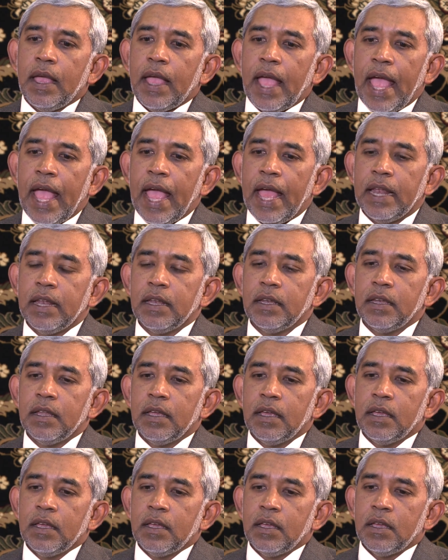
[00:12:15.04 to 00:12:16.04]
And
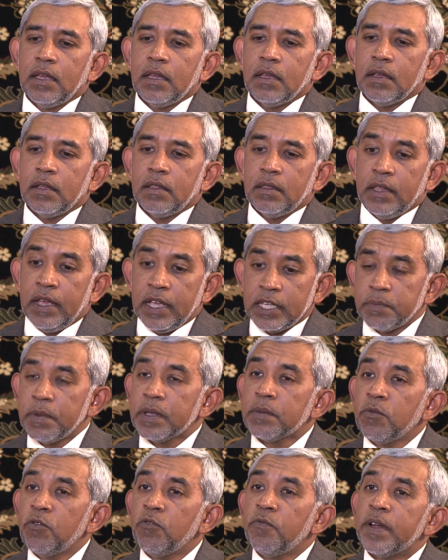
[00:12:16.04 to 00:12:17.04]
the
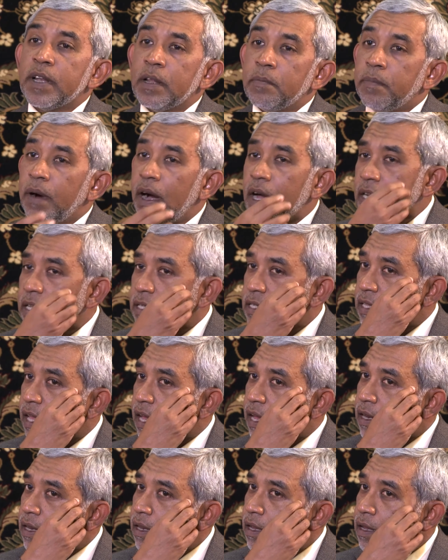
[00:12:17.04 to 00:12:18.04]
Hizmet movement embodies
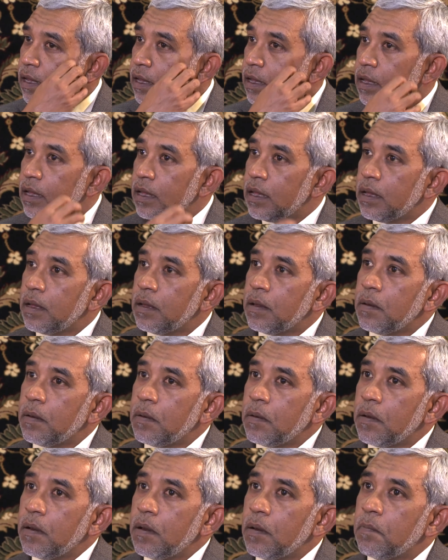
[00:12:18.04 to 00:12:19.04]
that.
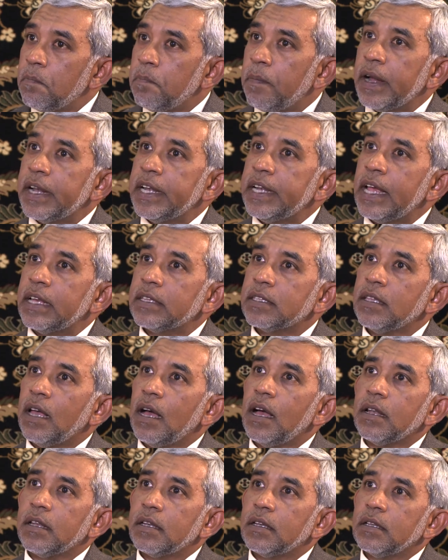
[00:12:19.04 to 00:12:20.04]
But it has
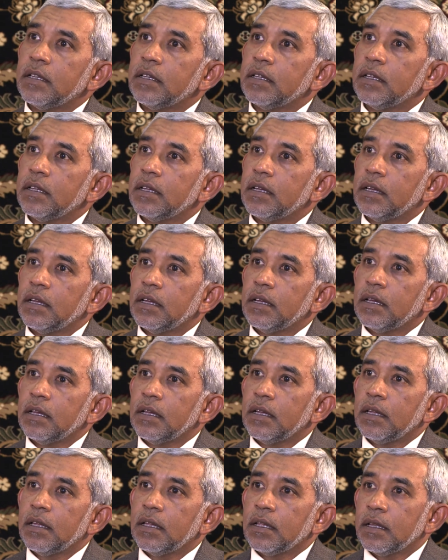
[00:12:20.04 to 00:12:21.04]
not
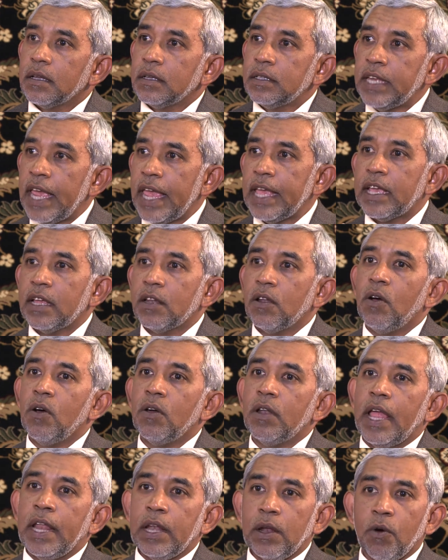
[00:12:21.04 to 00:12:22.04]
taken
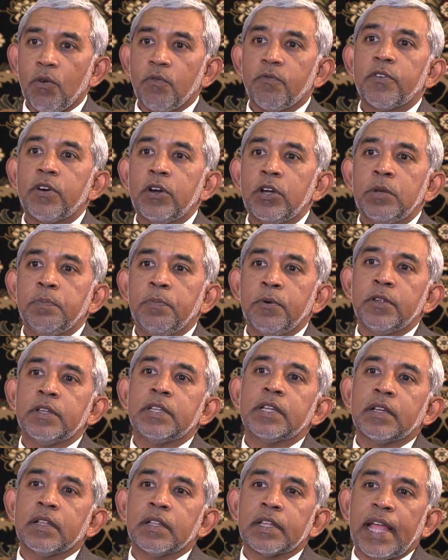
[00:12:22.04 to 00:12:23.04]
on an overt
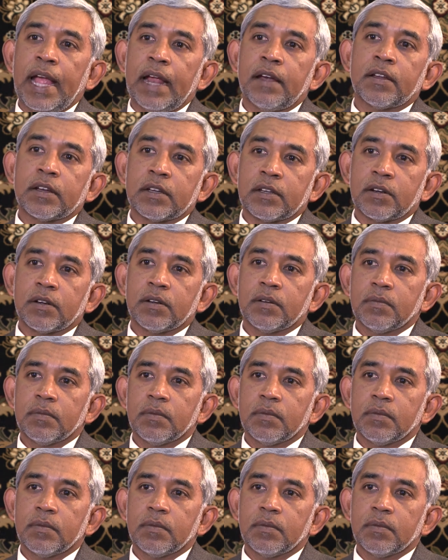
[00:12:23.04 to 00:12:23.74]
political character.